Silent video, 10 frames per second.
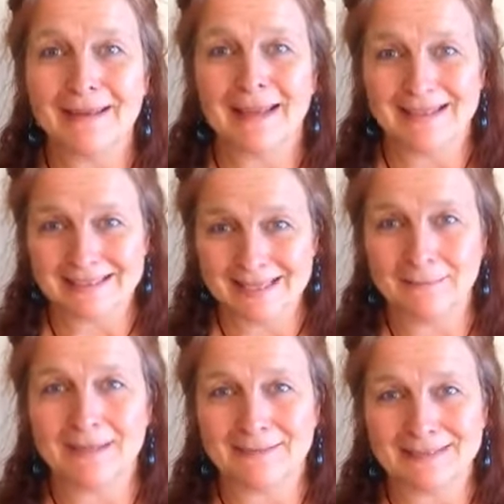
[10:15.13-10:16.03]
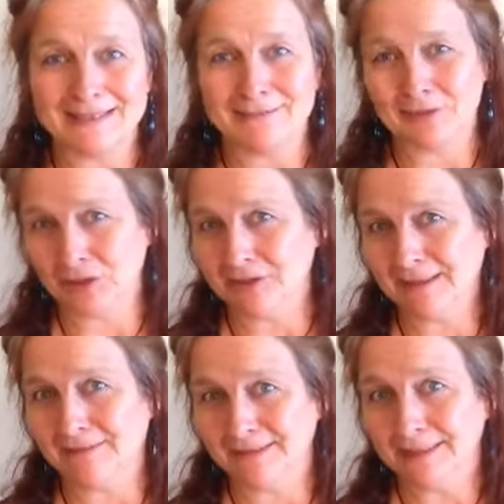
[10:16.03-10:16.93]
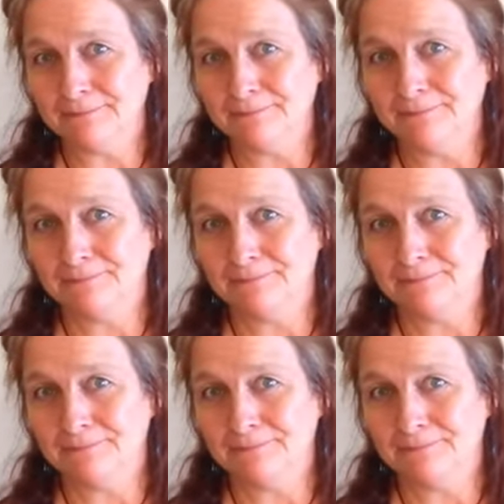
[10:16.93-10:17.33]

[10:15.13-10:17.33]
at the same time as gives you good safety.